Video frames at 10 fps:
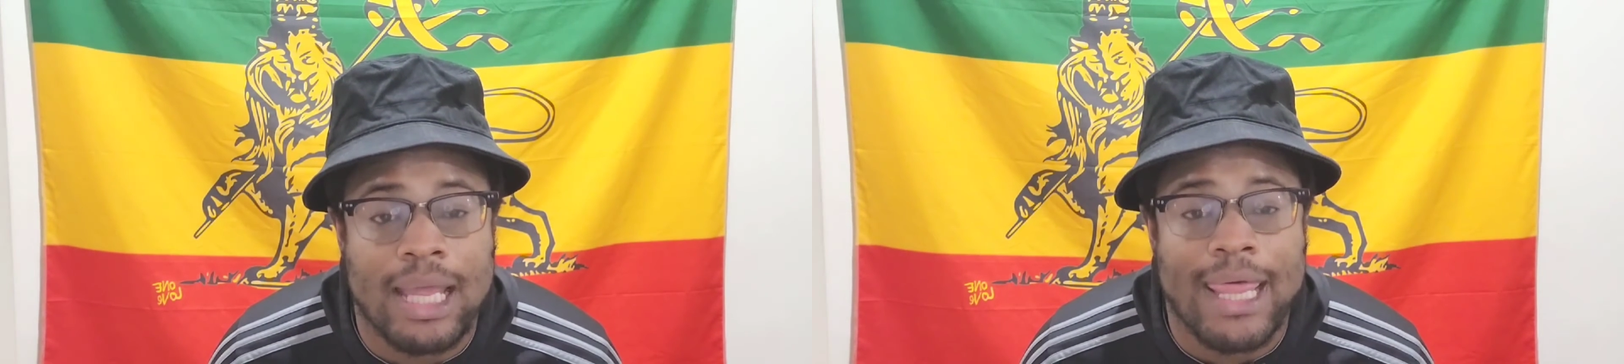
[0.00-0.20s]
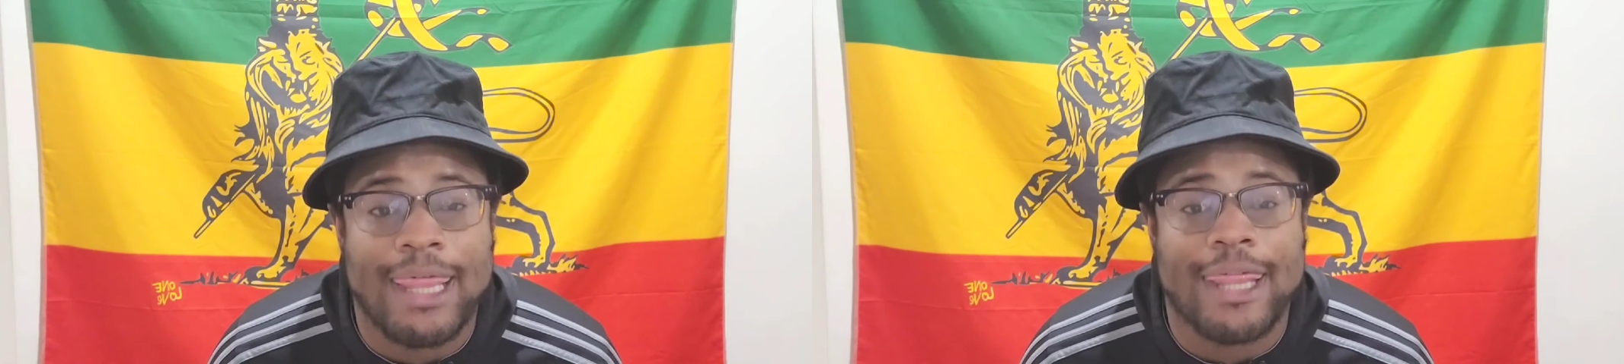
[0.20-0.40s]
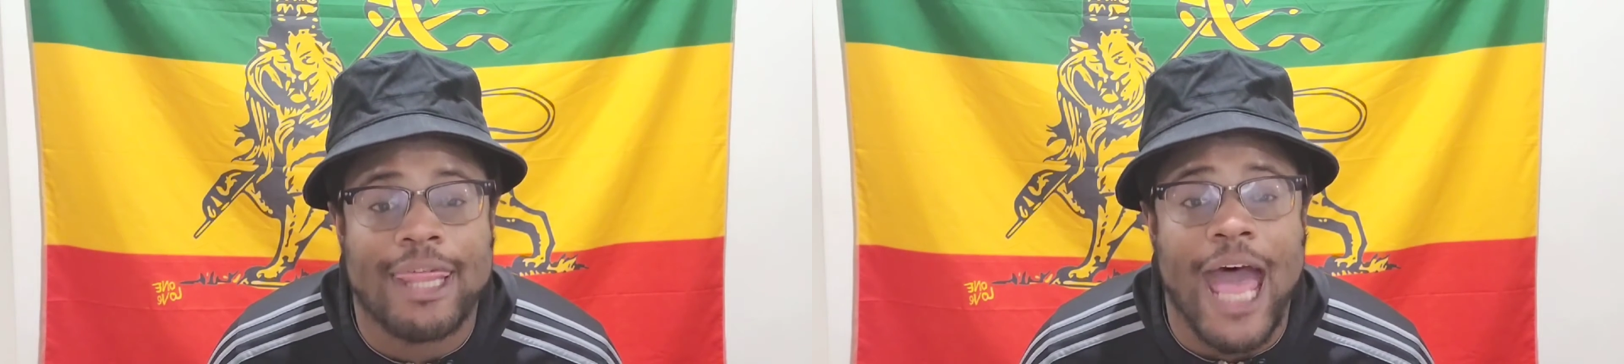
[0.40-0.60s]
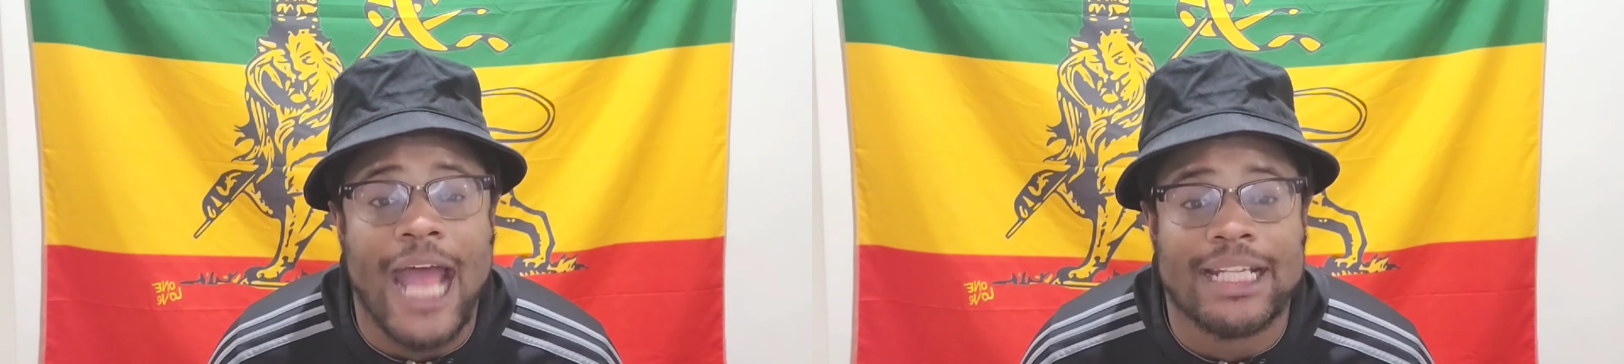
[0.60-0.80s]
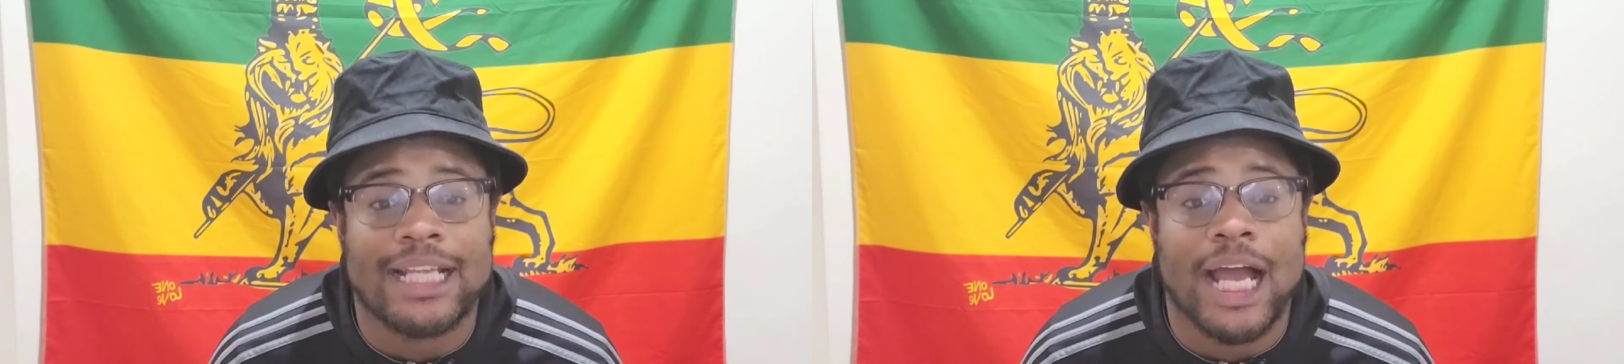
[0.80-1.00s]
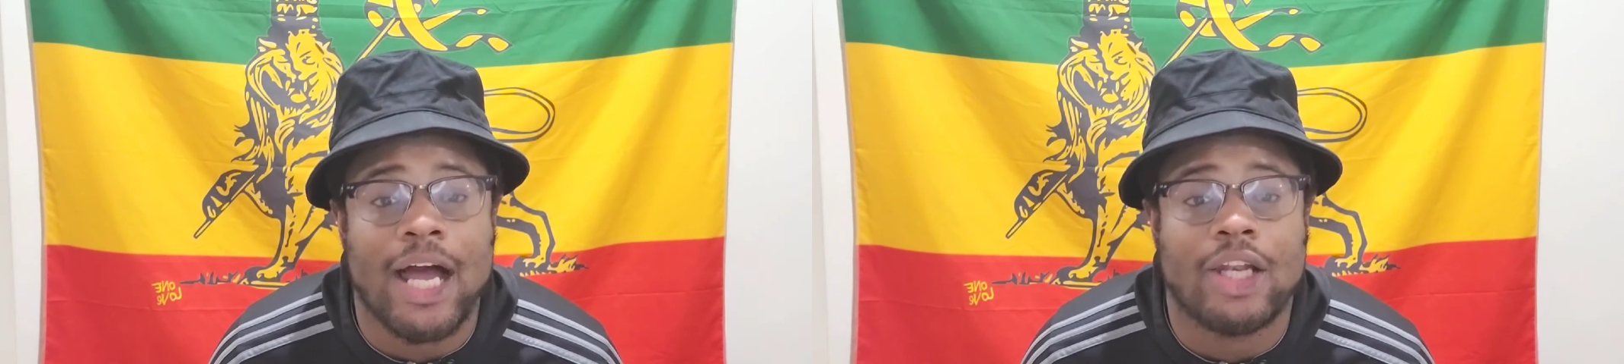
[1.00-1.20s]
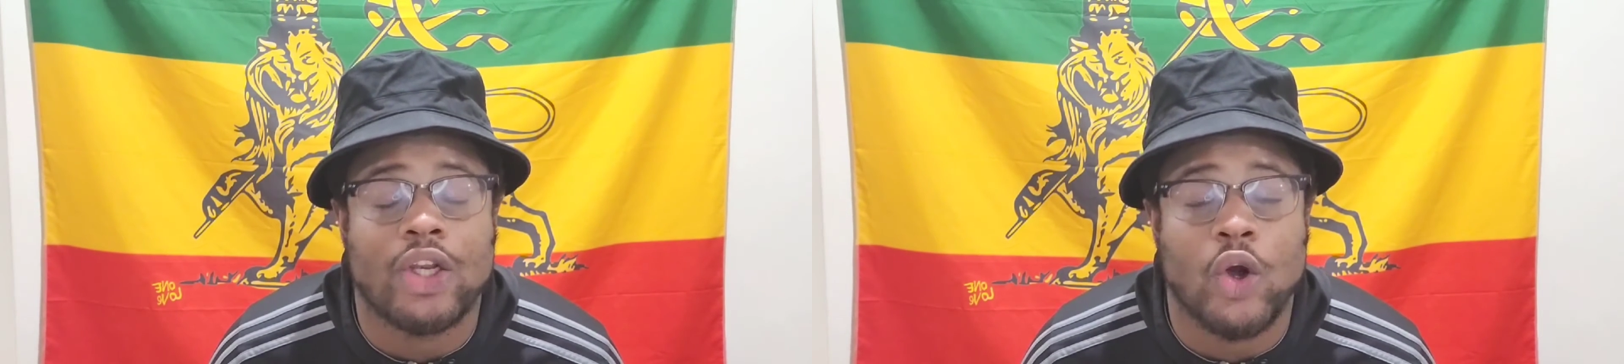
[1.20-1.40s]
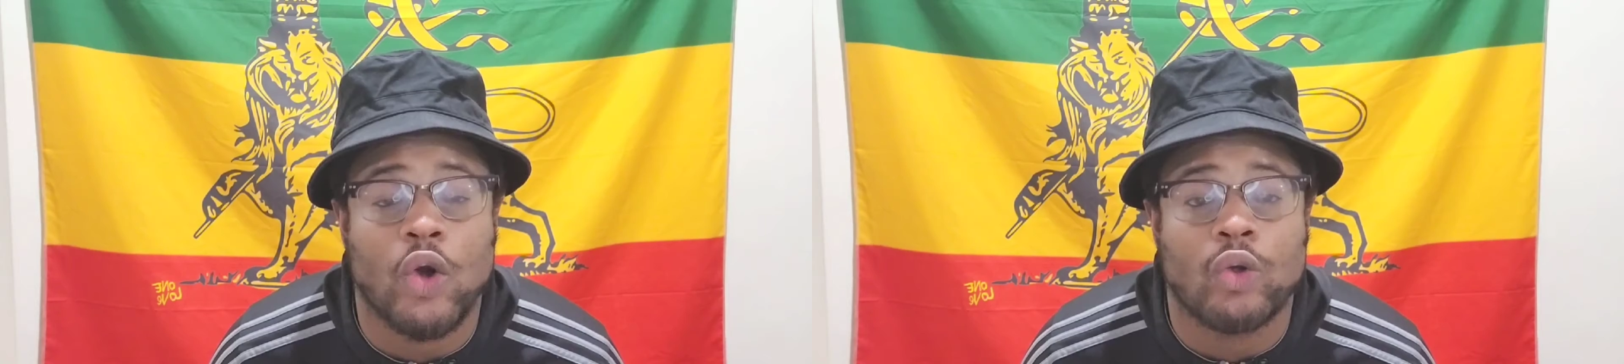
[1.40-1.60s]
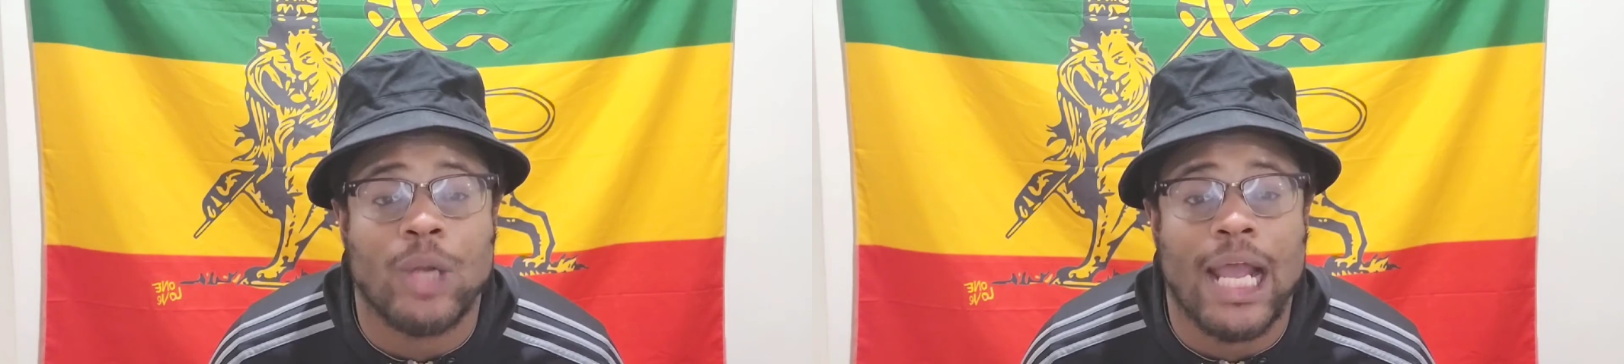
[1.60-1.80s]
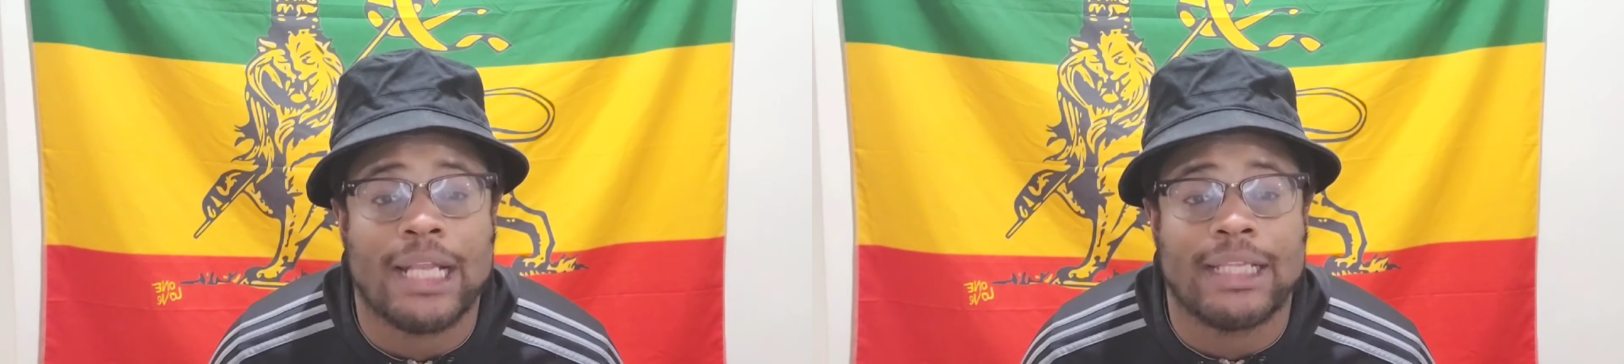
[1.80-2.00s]
that alone
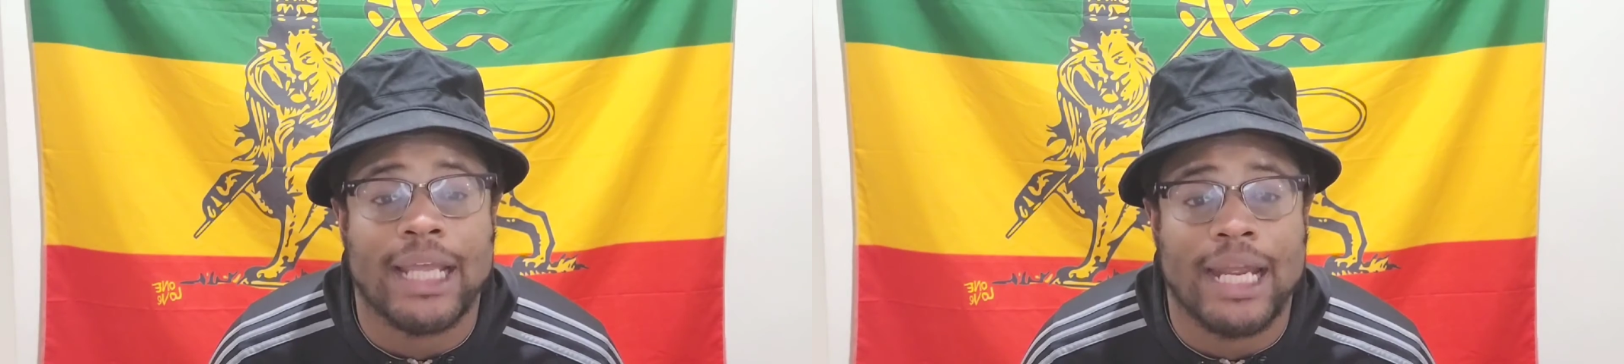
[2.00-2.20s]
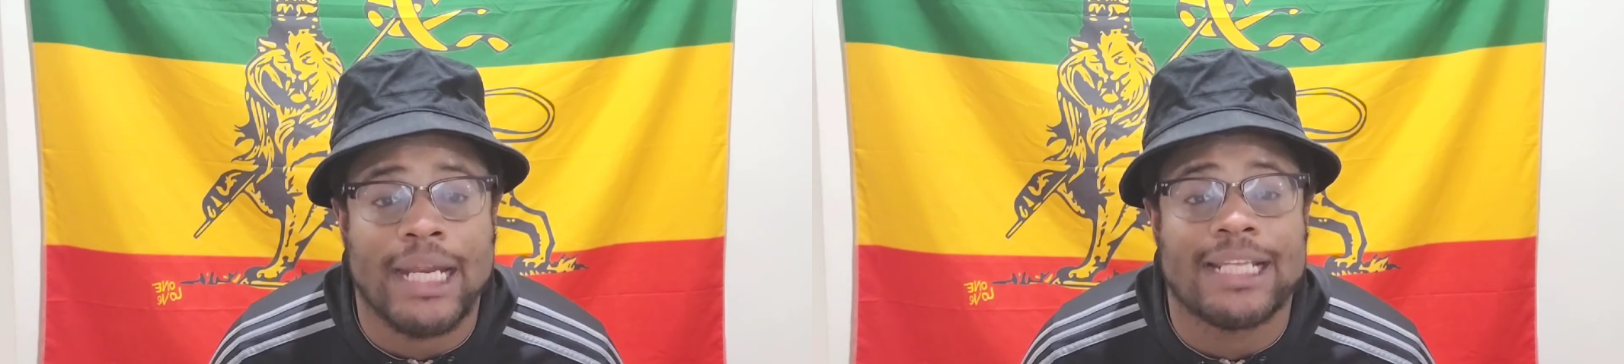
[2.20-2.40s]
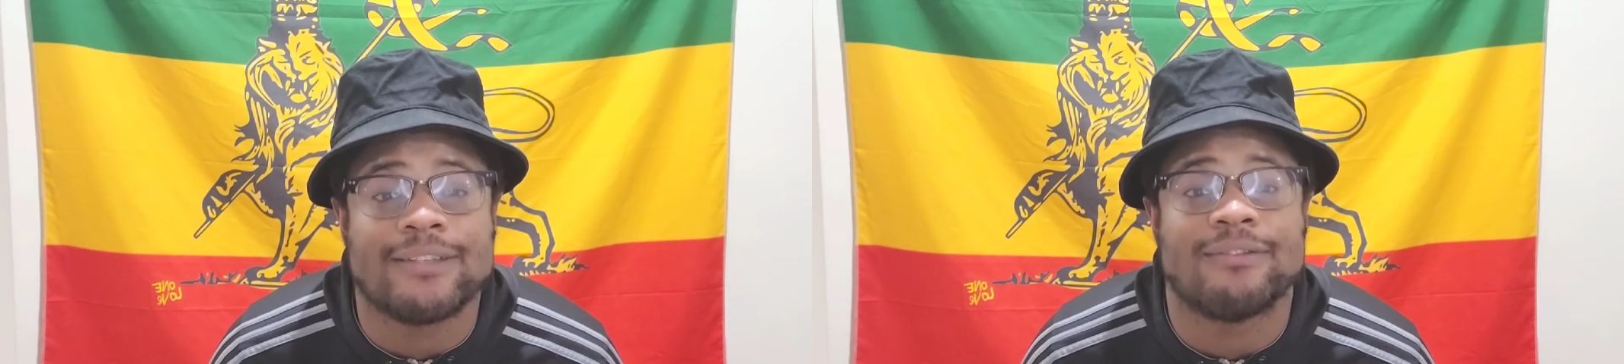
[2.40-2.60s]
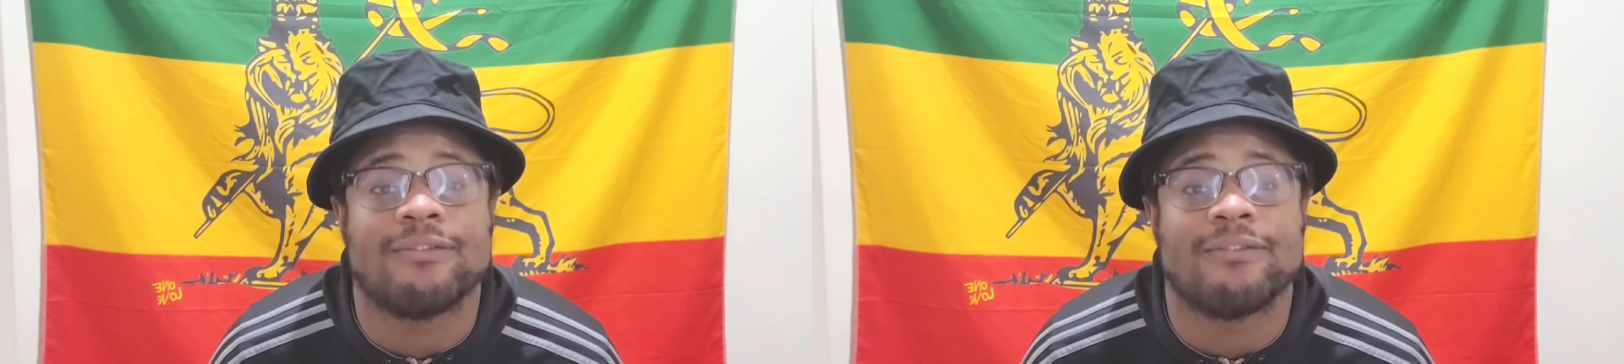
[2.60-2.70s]
right there is